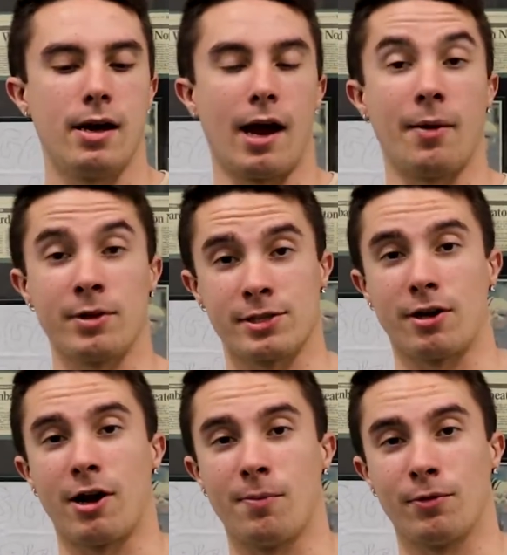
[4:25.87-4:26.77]
I am going to
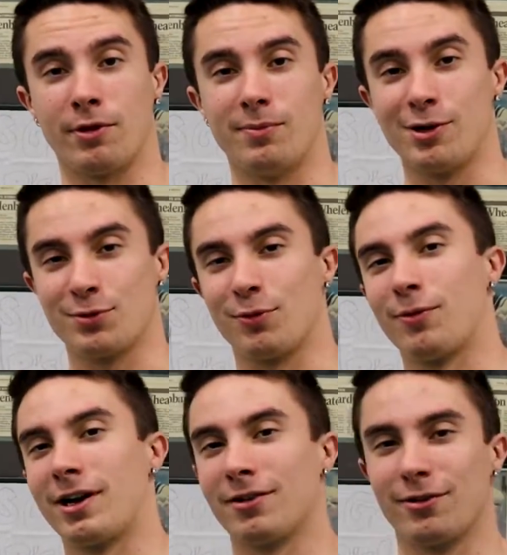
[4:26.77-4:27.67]
start uploading much more
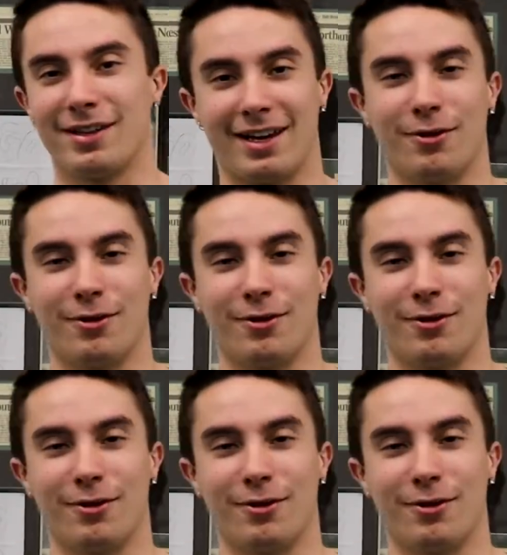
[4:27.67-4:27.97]
regularly.